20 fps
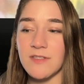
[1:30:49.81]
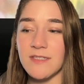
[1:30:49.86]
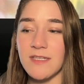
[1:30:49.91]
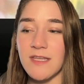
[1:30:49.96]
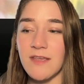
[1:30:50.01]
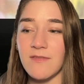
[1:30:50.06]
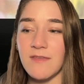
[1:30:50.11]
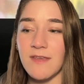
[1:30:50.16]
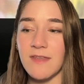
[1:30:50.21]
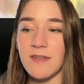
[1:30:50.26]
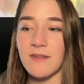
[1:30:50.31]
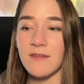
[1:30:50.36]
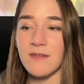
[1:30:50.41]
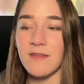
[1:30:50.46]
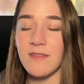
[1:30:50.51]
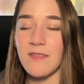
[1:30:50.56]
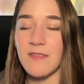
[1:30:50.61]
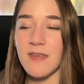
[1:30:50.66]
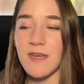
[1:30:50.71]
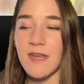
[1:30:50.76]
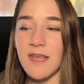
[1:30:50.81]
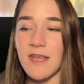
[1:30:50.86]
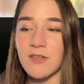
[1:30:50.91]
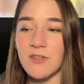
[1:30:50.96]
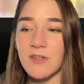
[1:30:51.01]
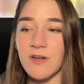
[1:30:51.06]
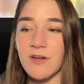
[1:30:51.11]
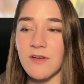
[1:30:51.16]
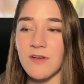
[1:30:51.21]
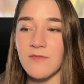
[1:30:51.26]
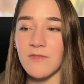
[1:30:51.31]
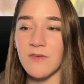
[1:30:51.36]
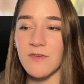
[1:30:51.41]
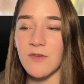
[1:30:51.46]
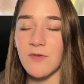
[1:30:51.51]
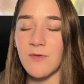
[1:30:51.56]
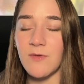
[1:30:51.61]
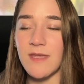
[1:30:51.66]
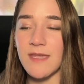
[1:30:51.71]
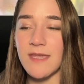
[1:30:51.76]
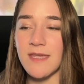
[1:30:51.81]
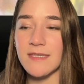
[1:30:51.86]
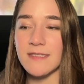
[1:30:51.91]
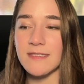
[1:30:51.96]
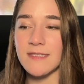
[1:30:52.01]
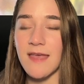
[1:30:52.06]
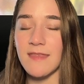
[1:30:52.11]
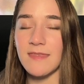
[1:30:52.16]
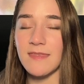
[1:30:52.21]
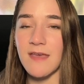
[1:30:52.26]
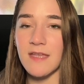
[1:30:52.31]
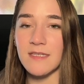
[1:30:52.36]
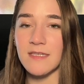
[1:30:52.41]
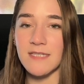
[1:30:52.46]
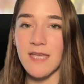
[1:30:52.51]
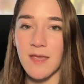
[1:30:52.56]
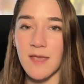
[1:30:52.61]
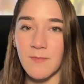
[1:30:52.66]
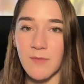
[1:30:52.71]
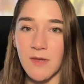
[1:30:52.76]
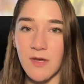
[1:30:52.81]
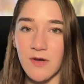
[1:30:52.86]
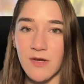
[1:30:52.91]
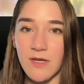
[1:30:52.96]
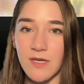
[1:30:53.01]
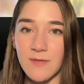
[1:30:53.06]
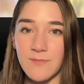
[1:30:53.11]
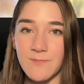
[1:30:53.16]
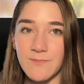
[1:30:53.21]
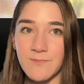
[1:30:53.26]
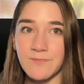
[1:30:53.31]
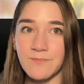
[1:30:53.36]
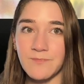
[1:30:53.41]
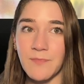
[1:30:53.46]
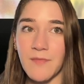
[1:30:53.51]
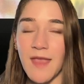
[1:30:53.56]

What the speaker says: just given the nature of who he is at that time period,